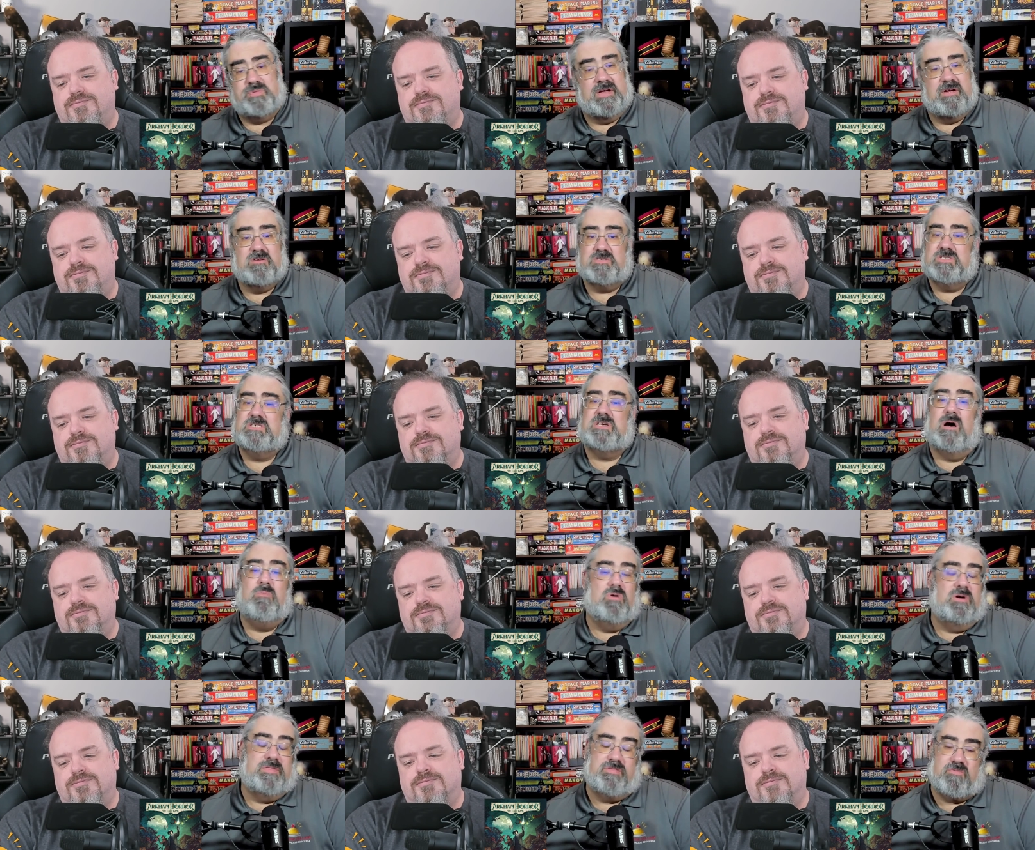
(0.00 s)
Speaker 1: players,
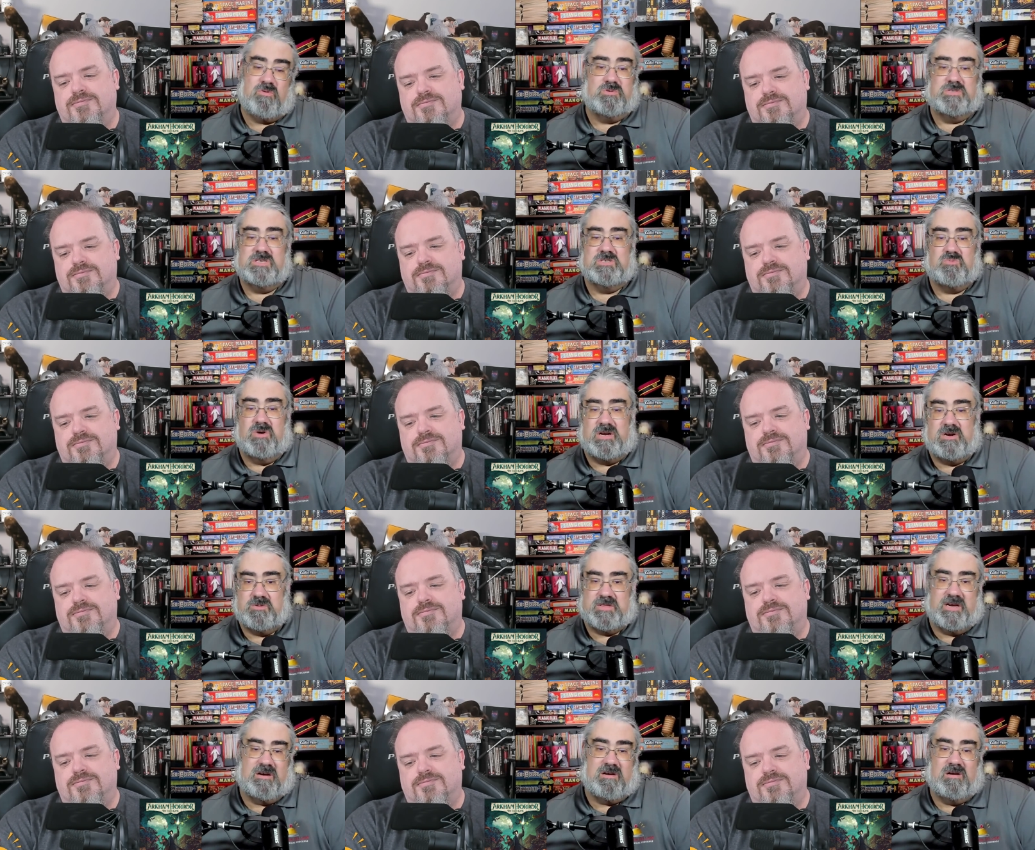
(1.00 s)
someone throws this one
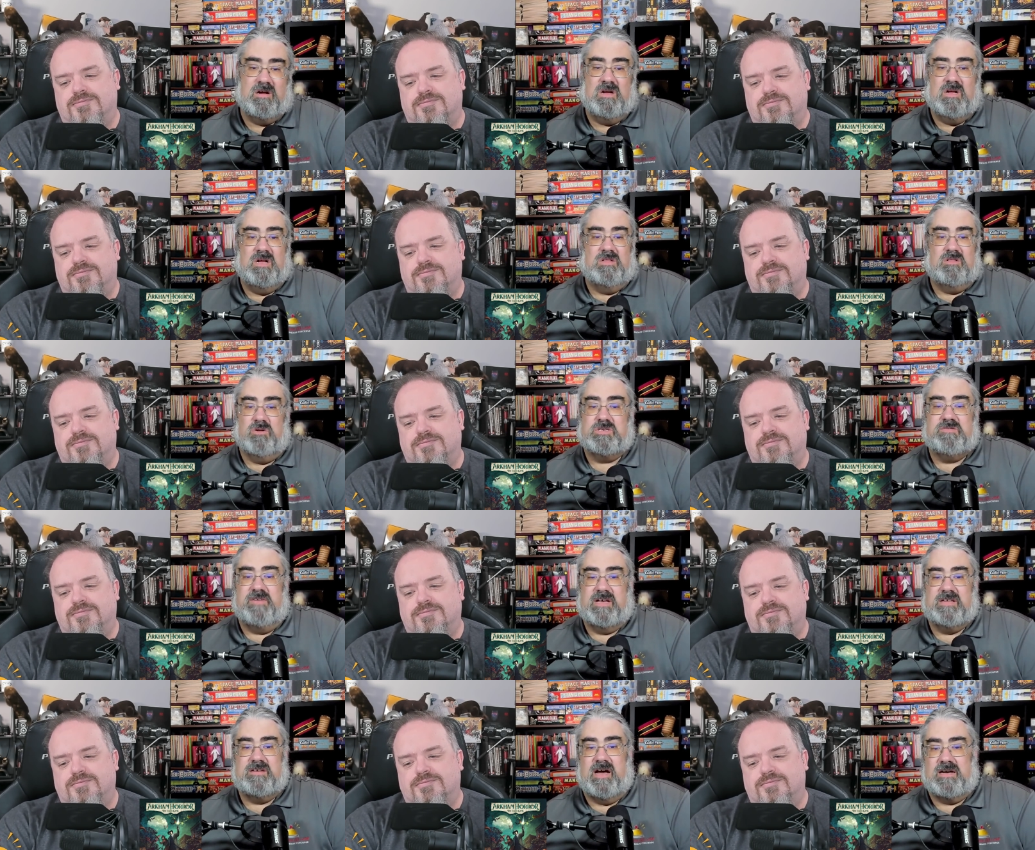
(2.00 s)
out there. Looks
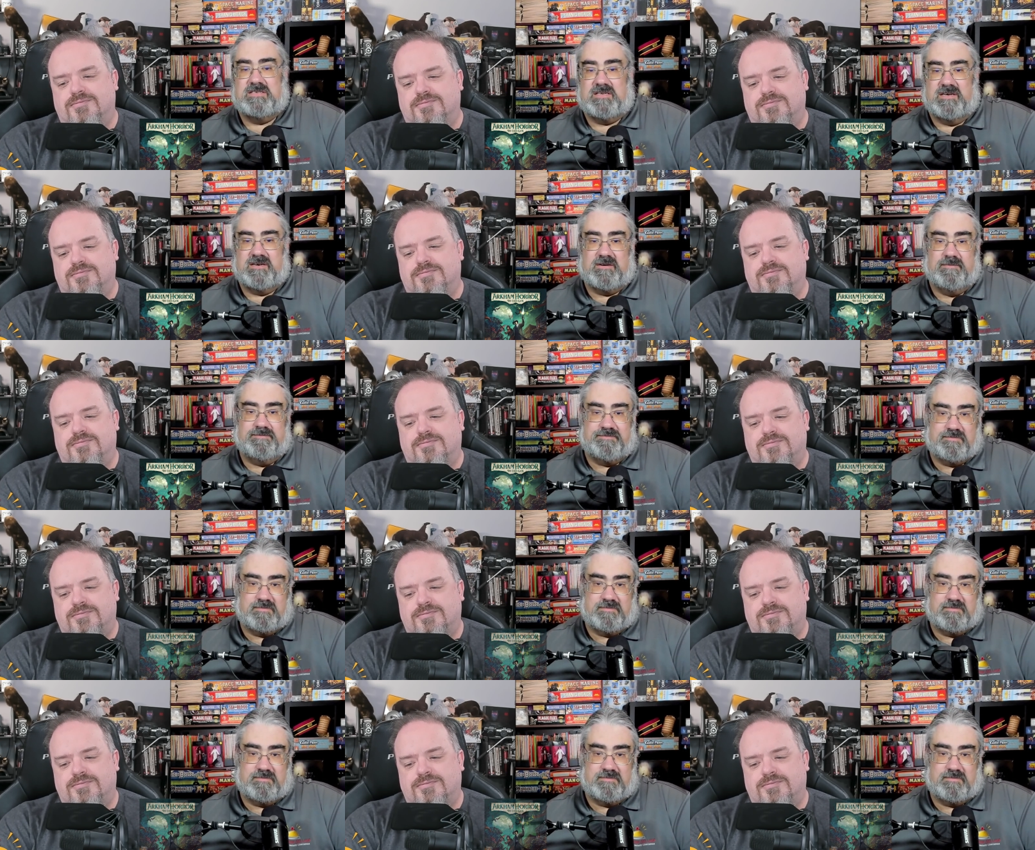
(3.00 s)
fantastic.